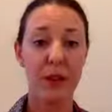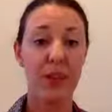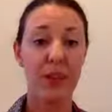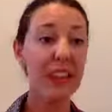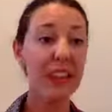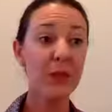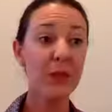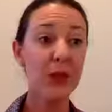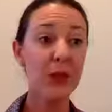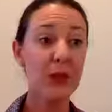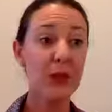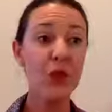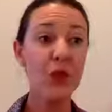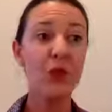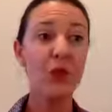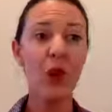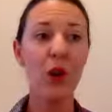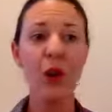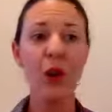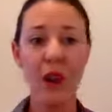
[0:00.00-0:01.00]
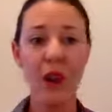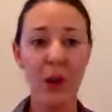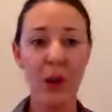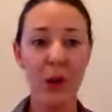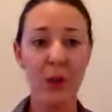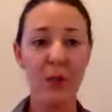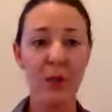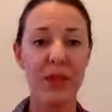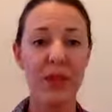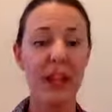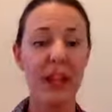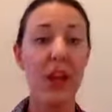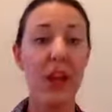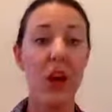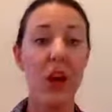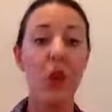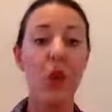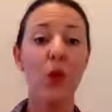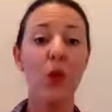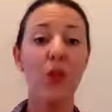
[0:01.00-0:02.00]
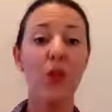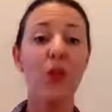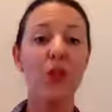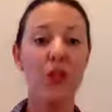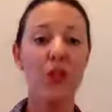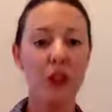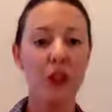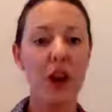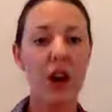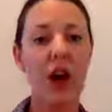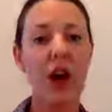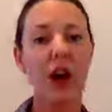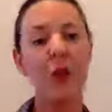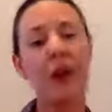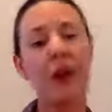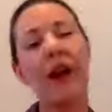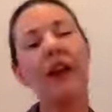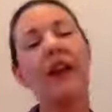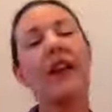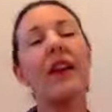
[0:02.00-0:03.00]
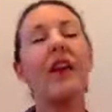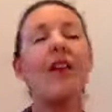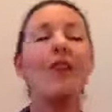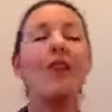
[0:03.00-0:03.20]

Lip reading: And that's why when you go on our website, we're going to talk about